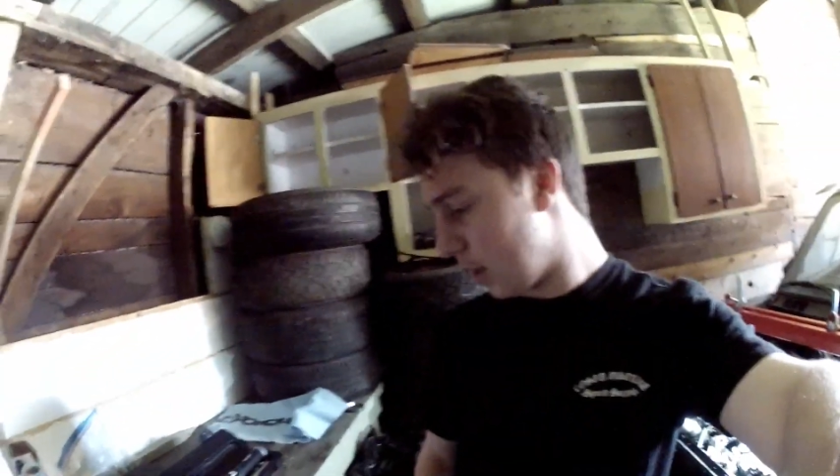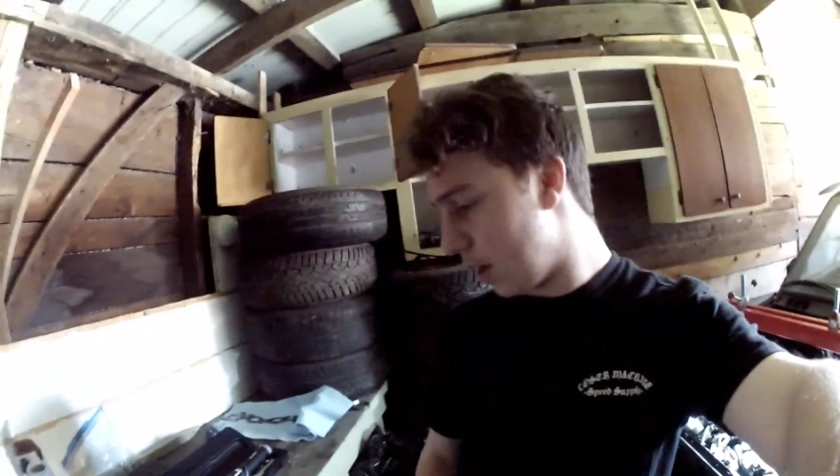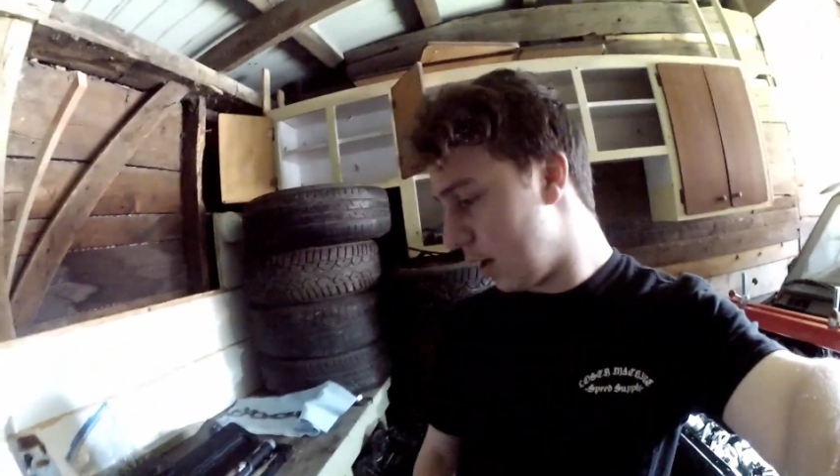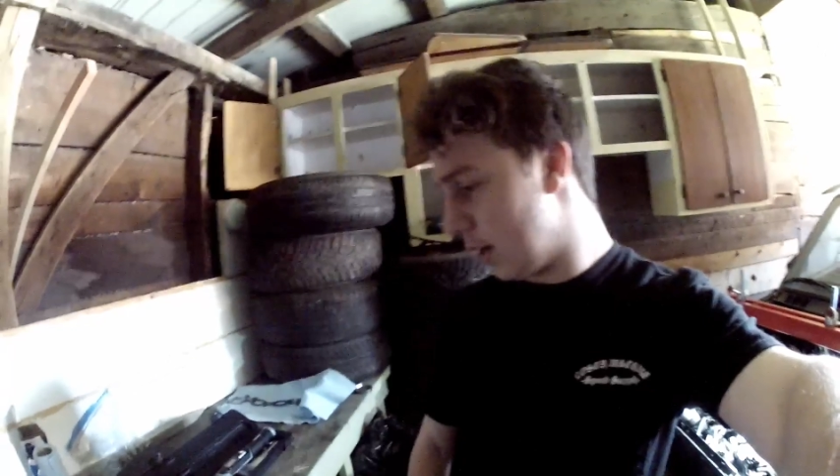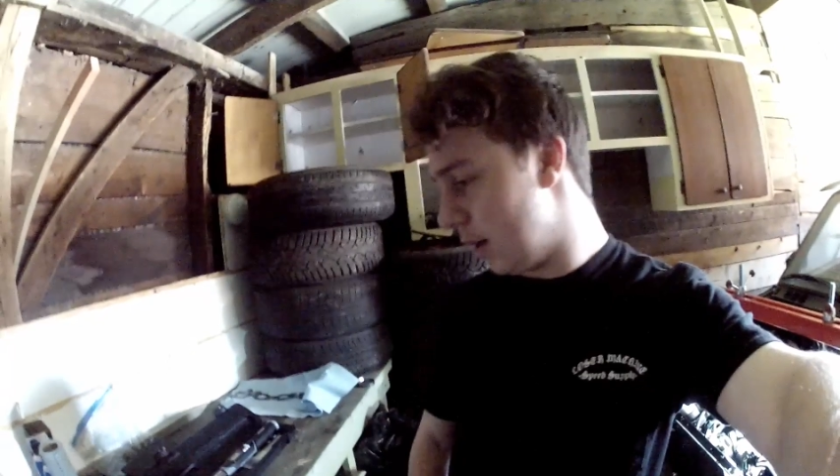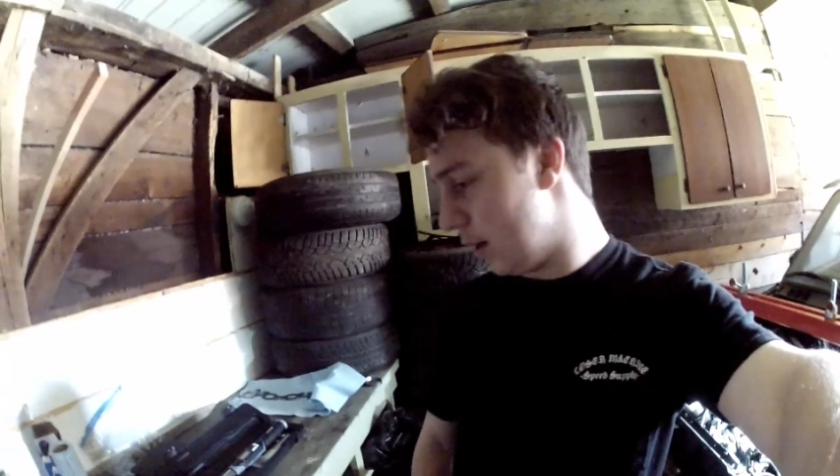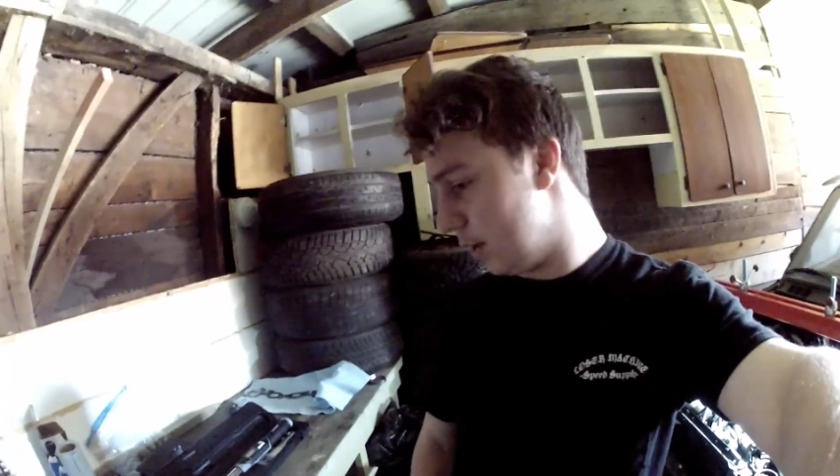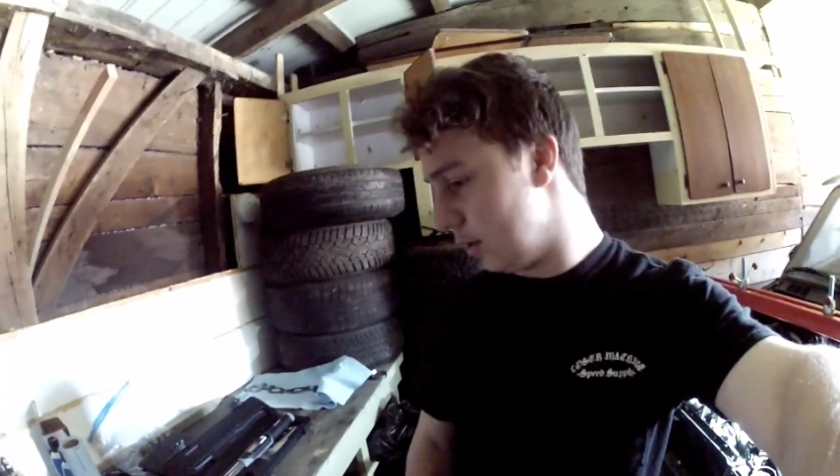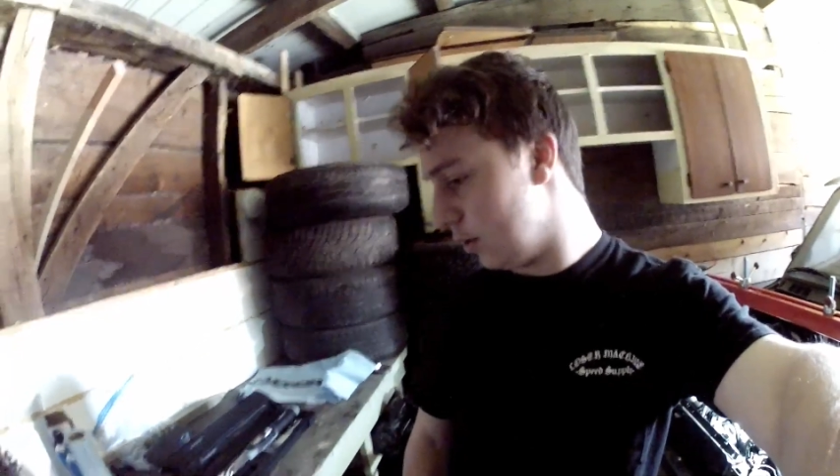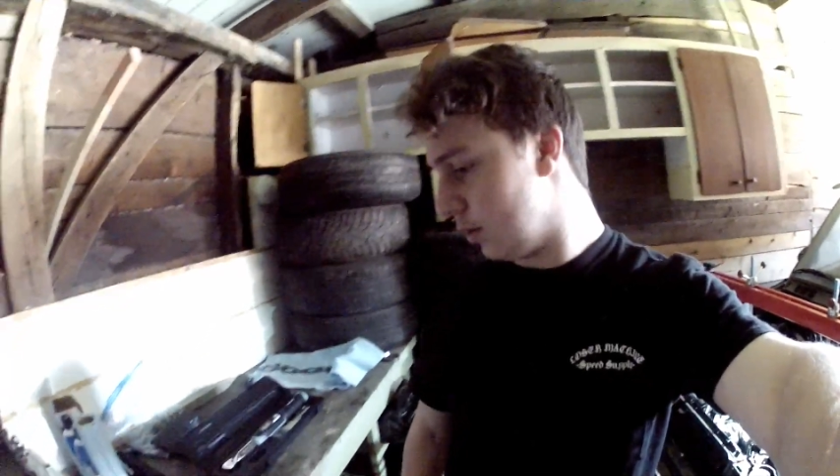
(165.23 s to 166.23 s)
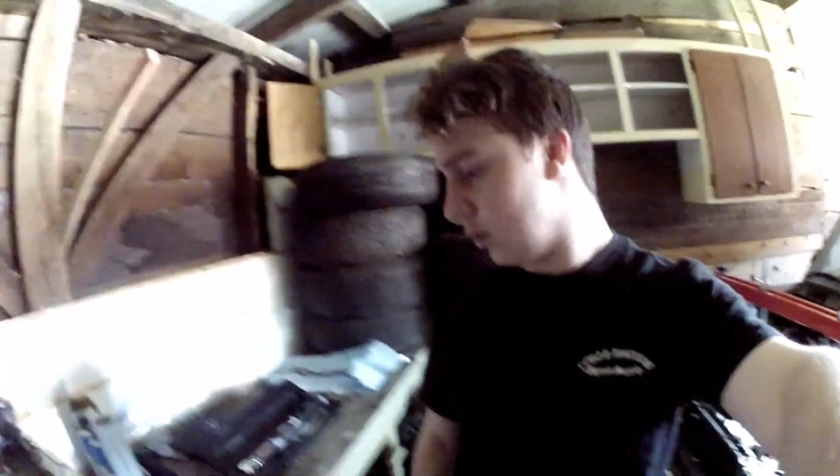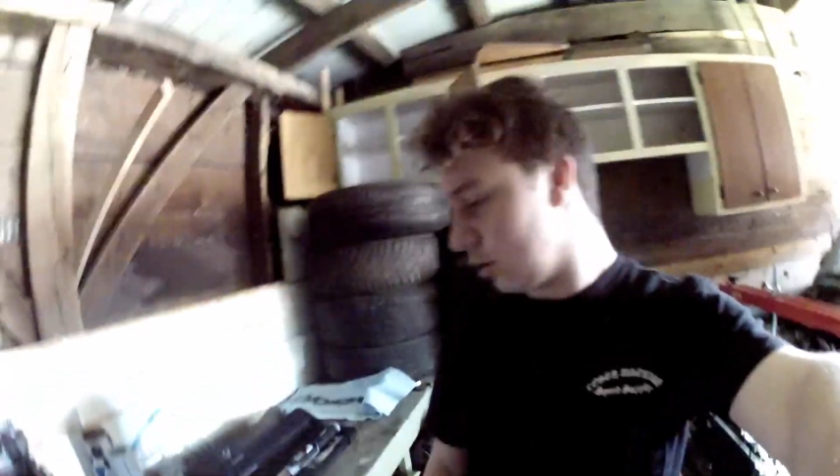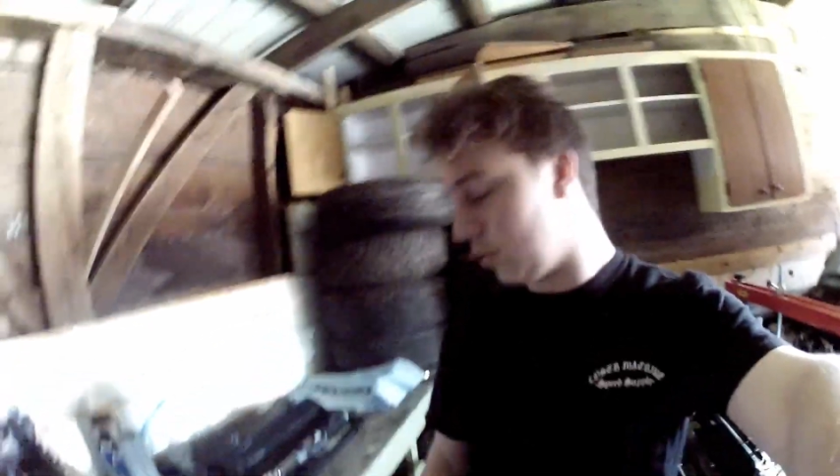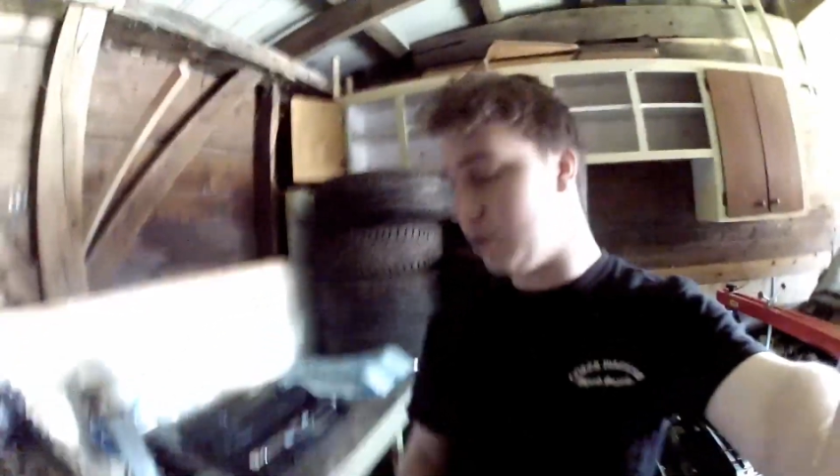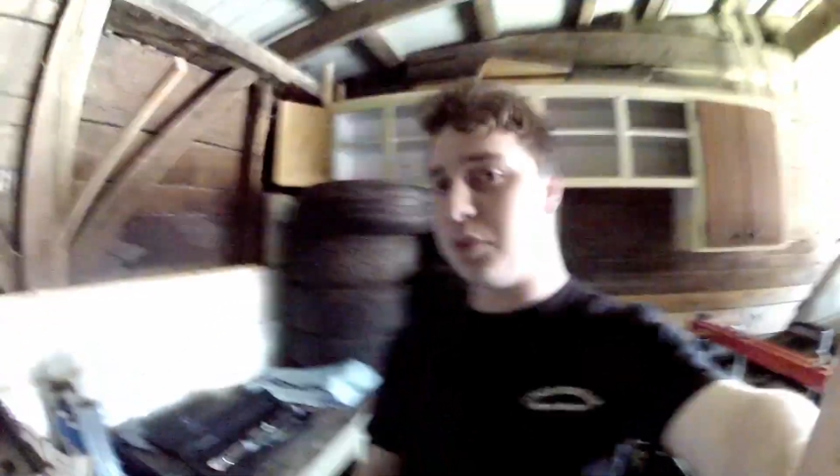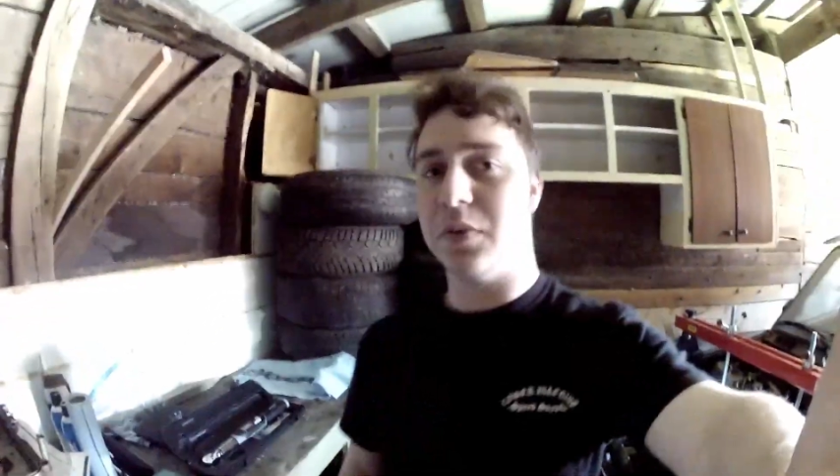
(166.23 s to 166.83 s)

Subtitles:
and try to